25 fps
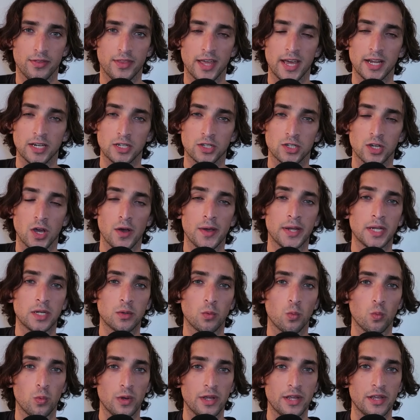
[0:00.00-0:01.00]
then
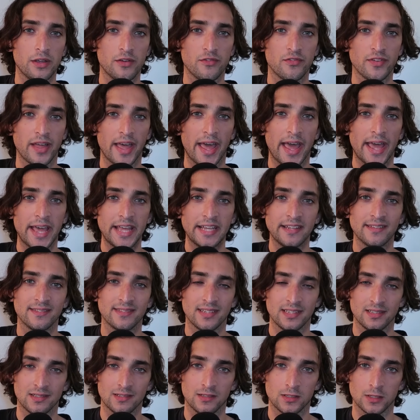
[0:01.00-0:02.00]
going with a
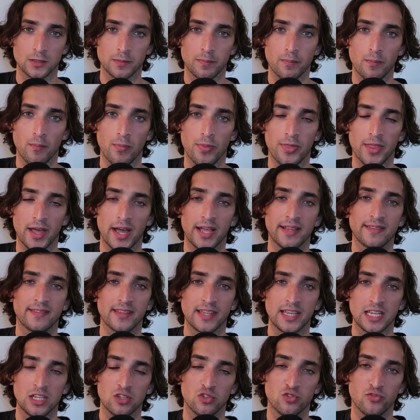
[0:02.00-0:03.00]
system
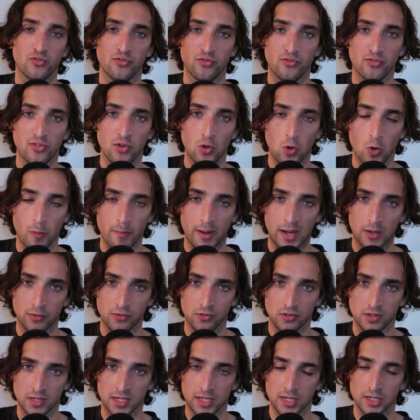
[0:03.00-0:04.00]
that is floor
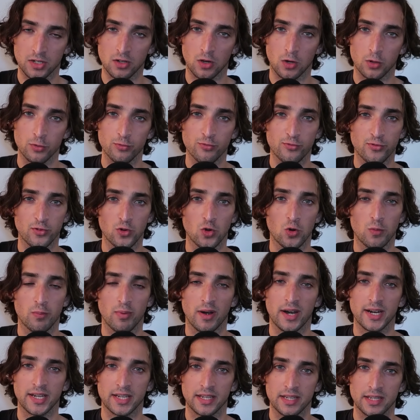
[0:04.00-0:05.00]
mounted on
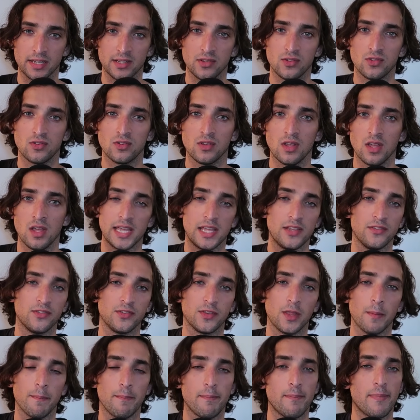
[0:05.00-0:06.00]
floor brackets
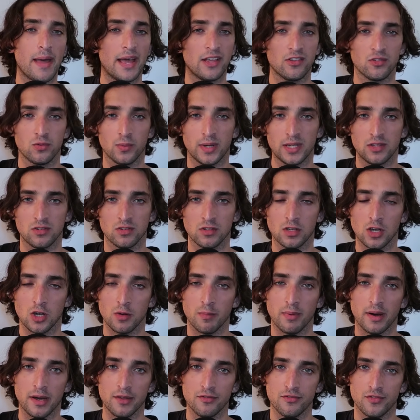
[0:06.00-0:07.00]
is the best way to
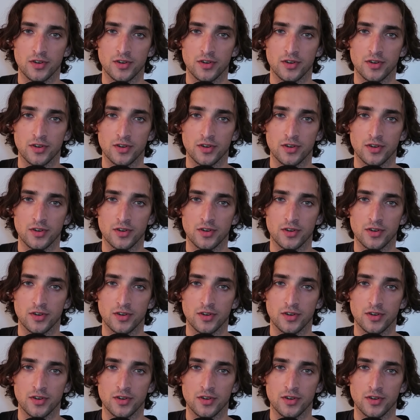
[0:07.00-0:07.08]
go by